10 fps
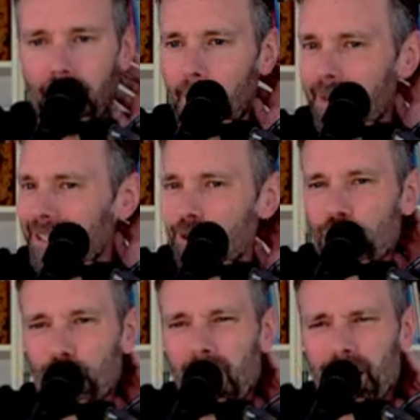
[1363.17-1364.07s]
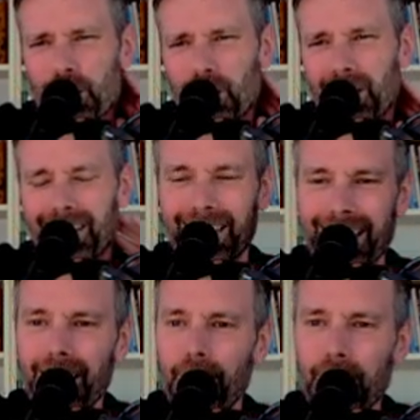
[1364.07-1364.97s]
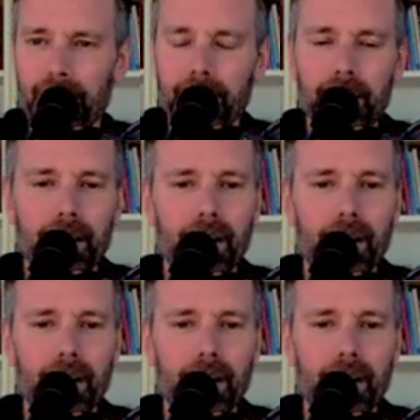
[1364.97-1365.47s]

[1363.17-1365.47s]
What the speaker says: instruction given